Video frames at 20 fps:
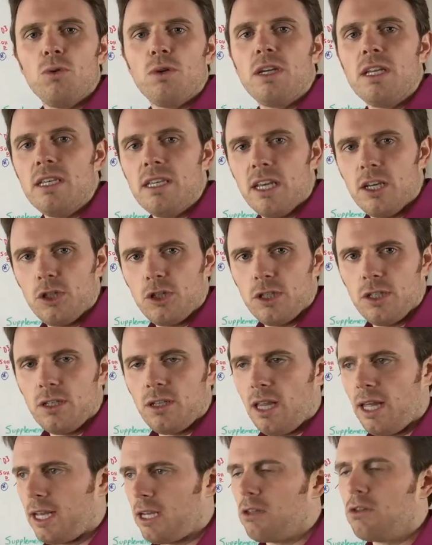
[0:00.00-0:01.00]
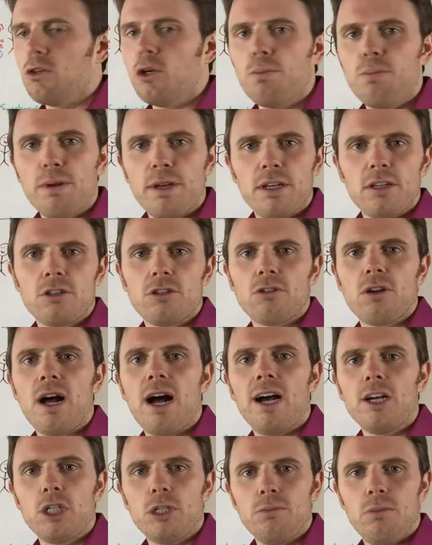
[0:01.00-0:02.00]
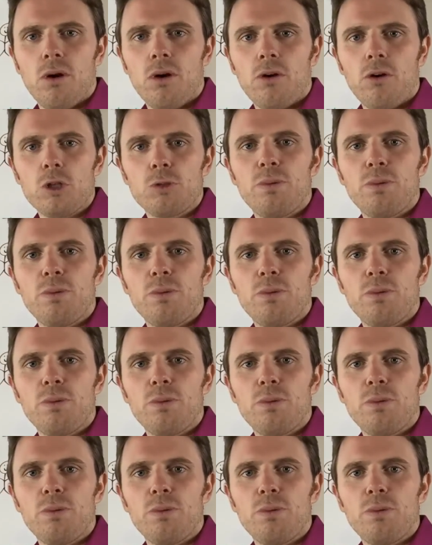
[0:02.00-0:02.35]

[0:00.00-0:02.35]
condition like lupus or Hashimoto's,